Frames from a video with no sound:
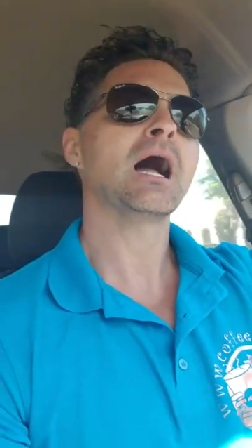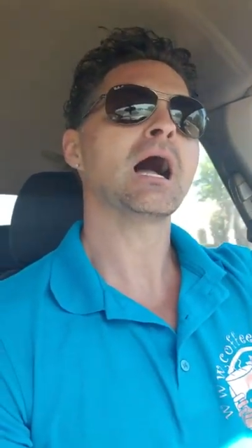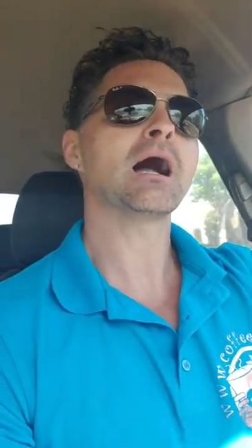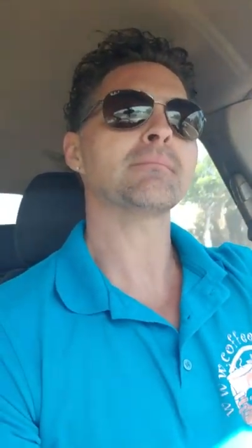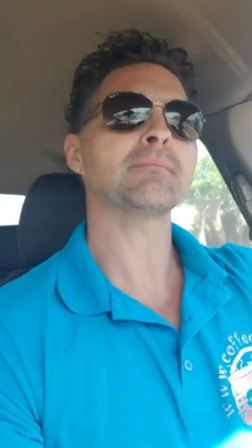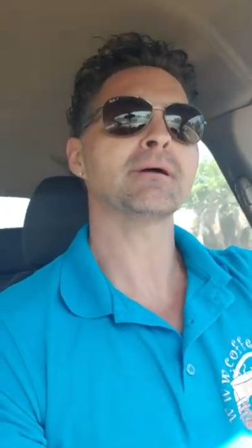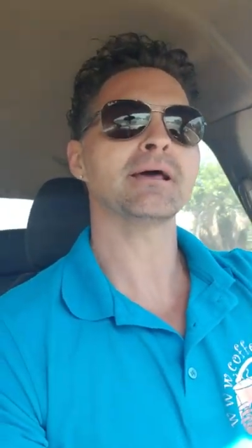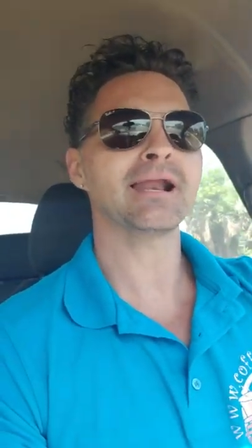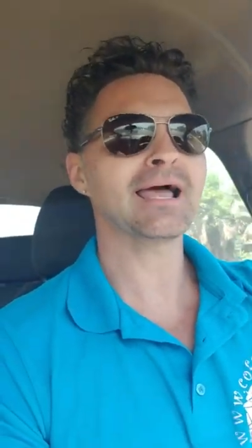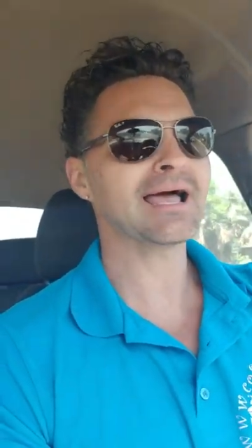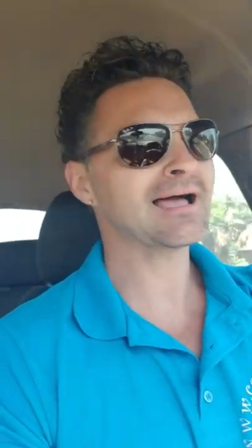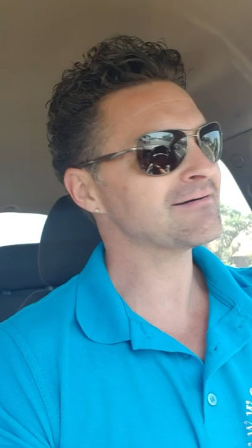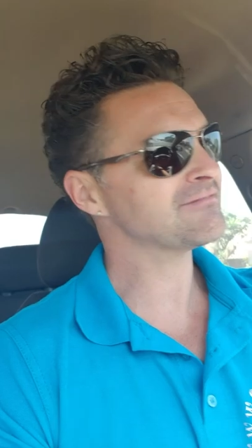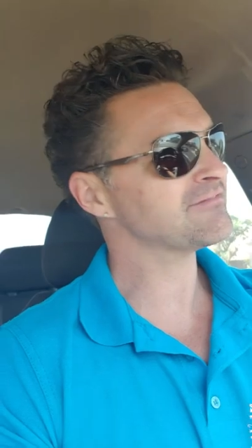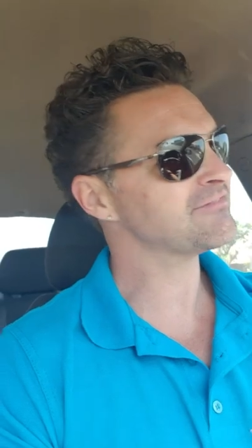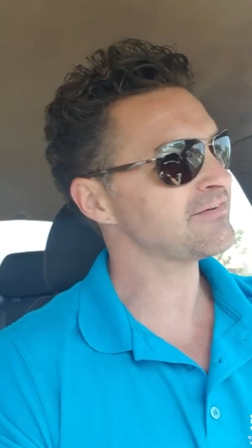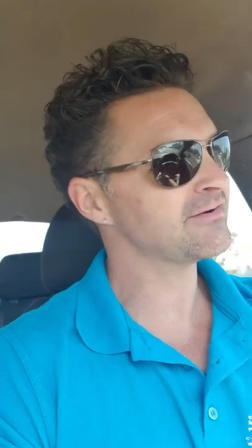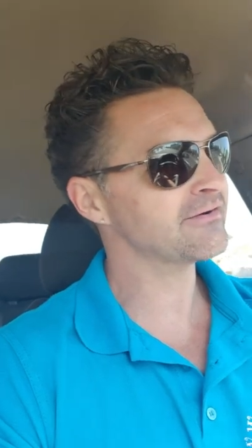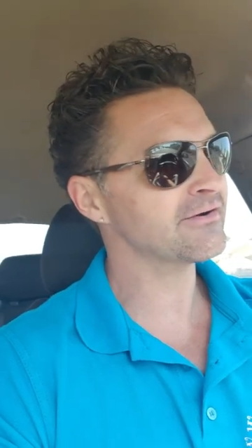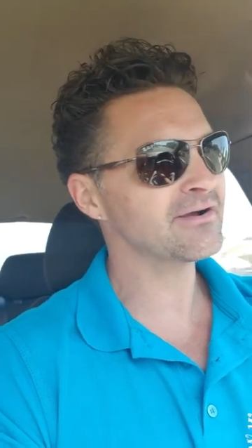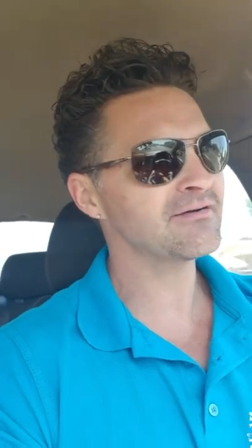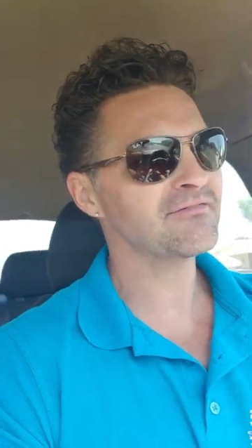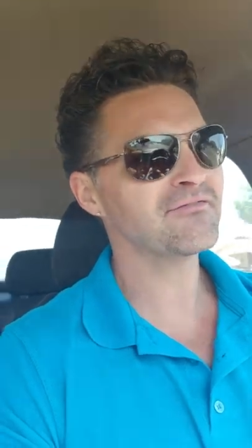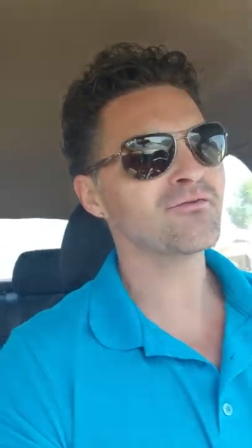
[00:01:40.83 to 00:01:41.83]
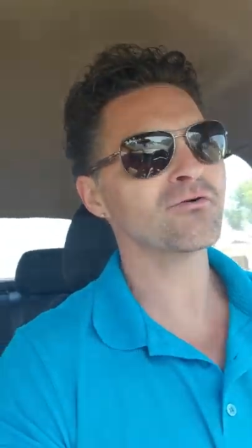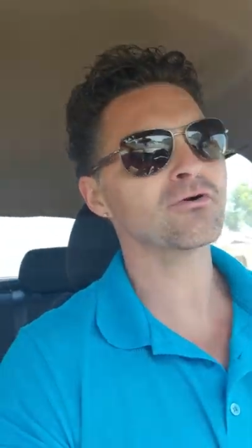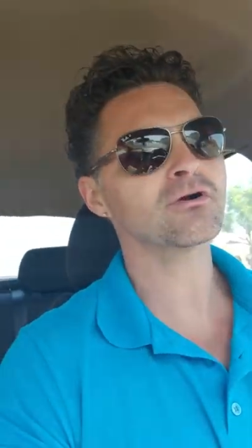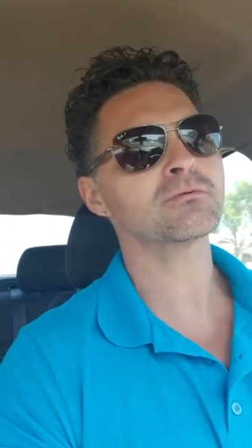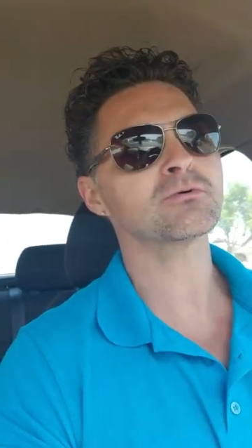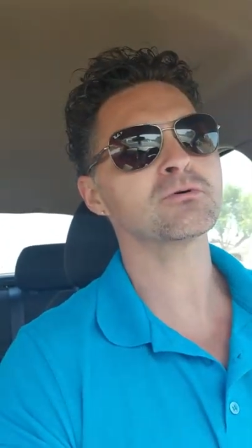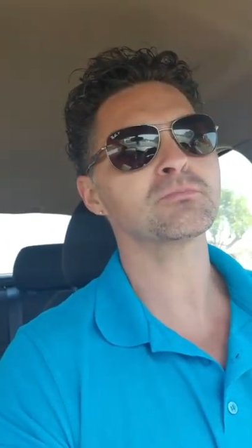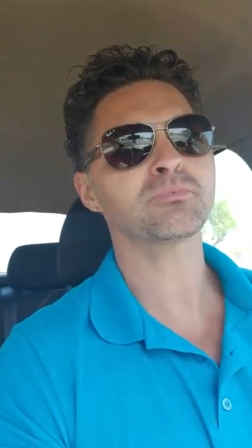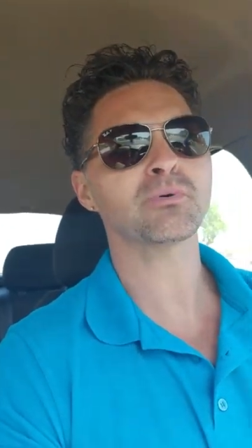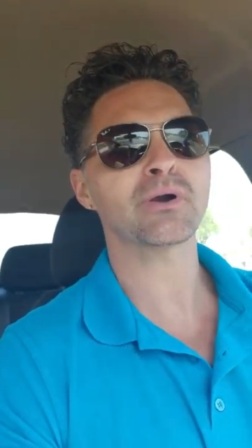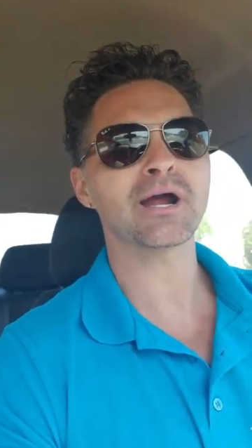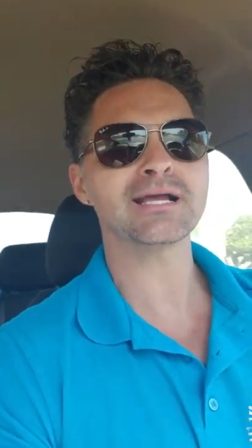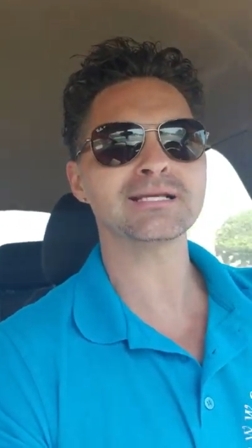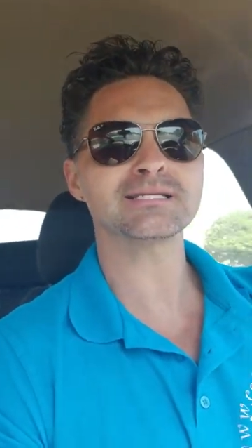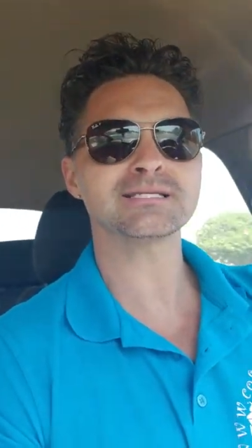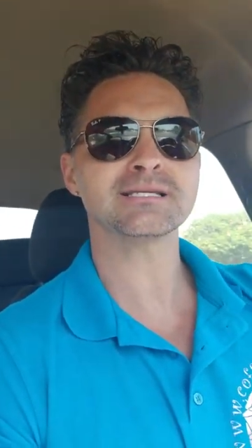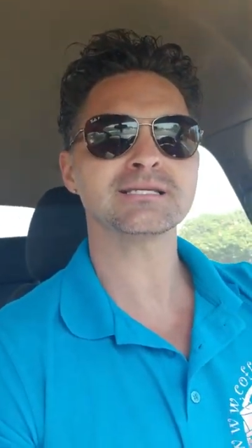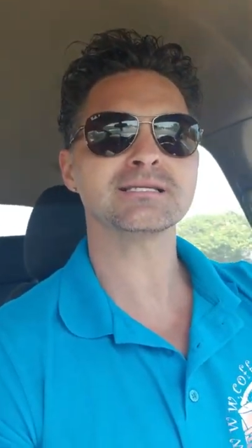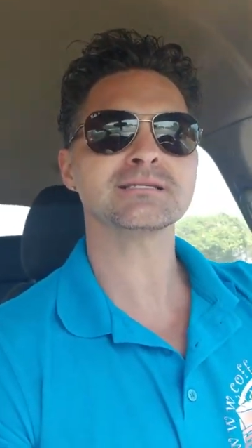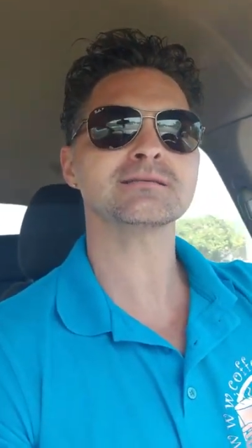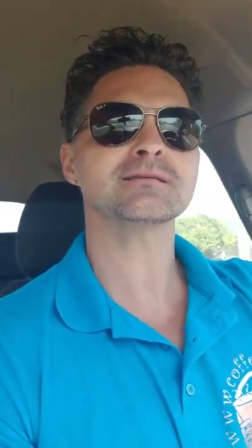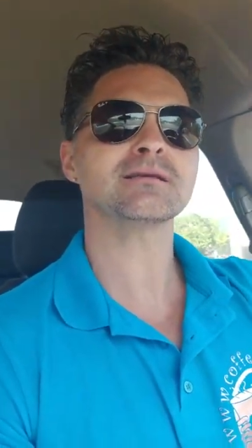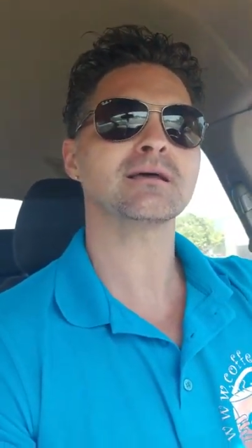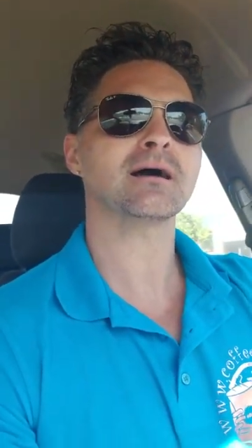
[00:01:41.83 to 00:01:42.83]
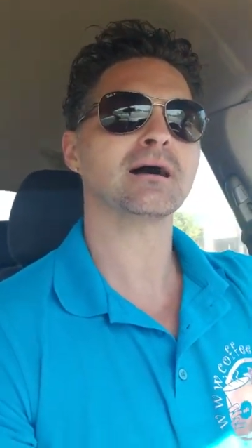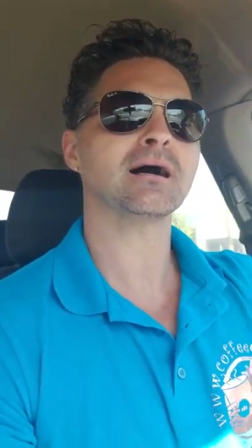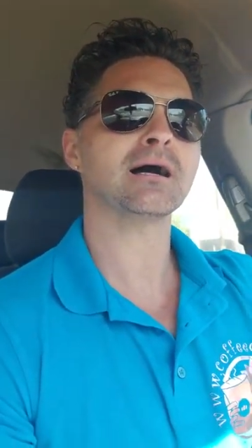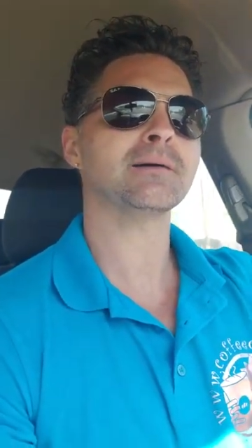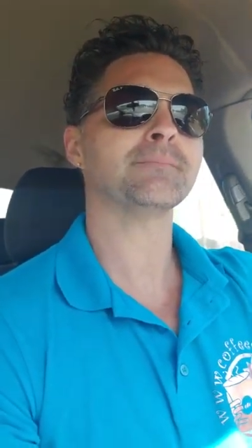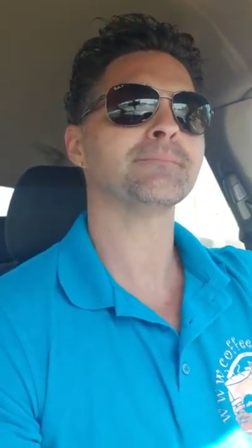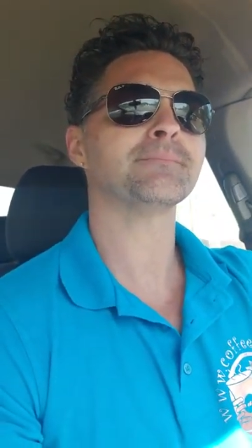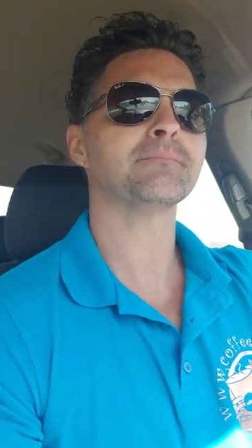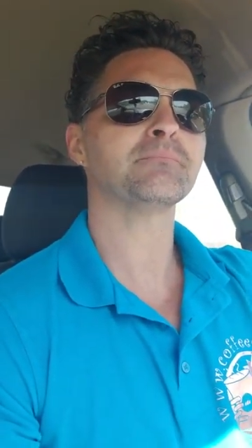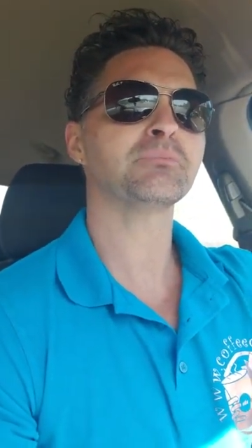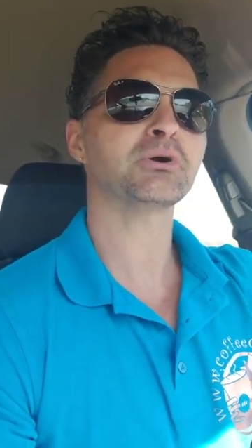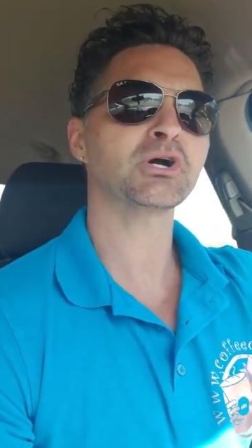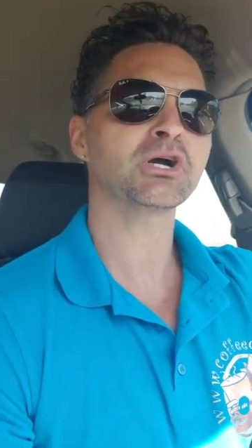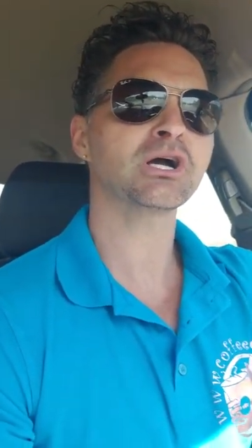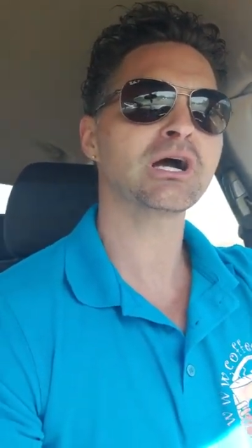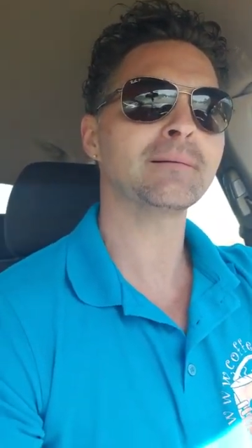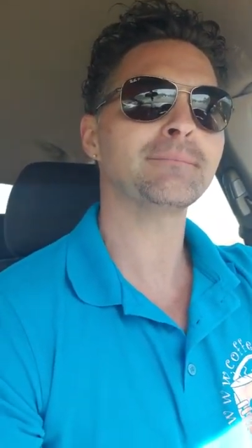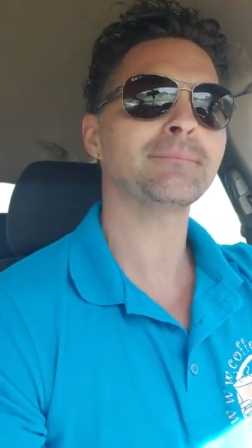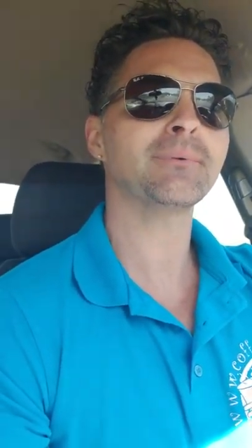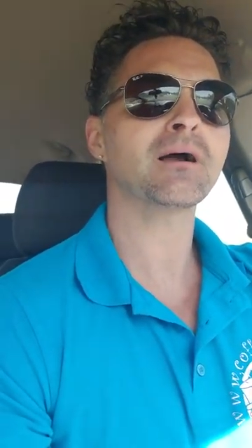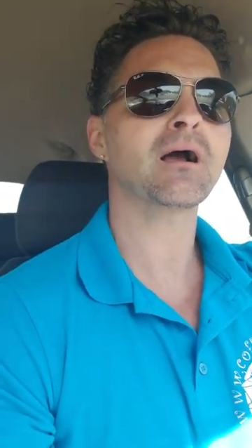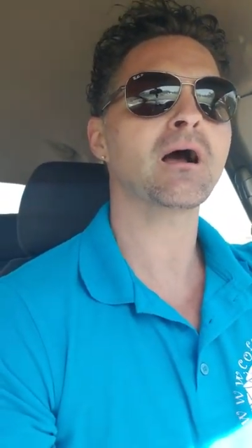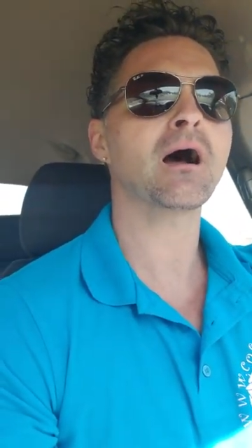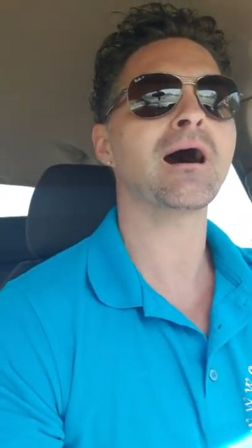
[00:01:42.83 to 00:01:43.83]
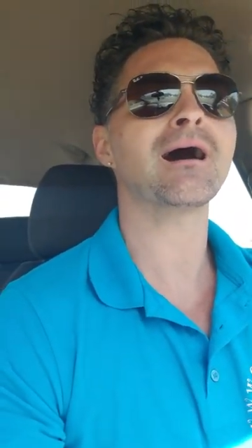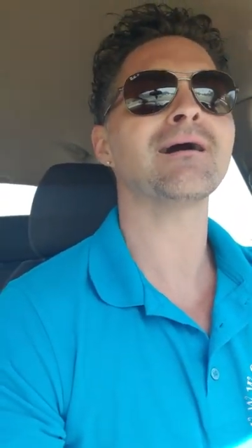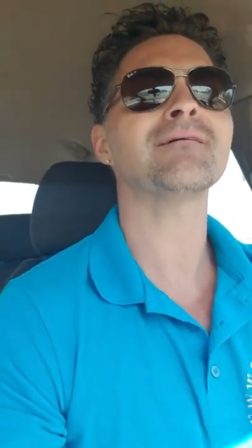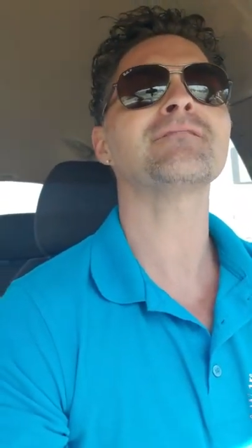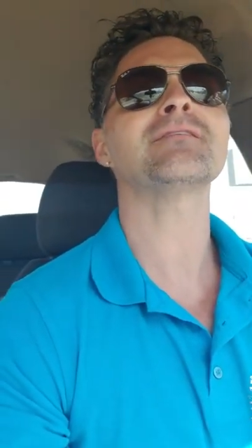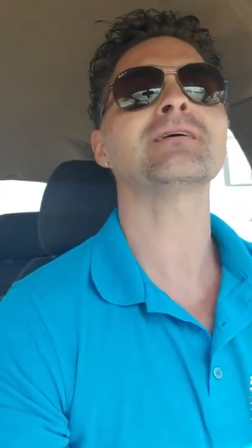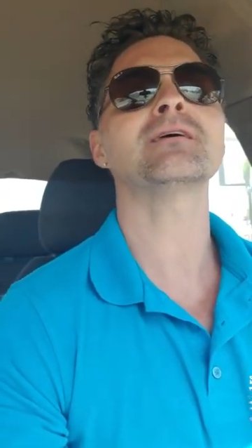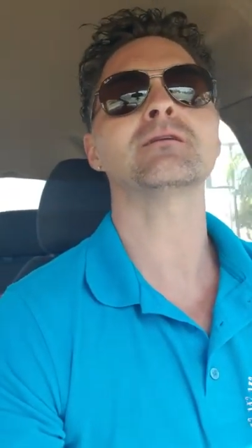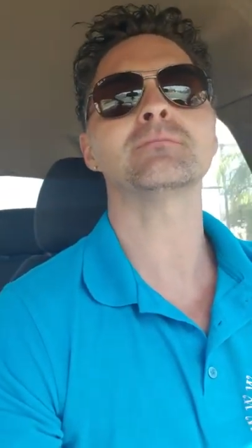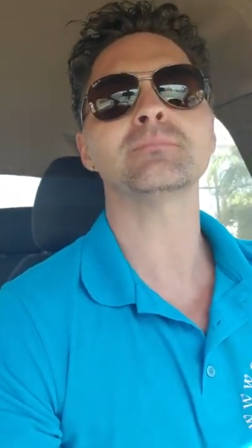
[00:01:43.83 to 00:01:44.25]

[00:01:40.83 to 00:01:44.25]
I'm going to have very affordable prices per cup of coffee.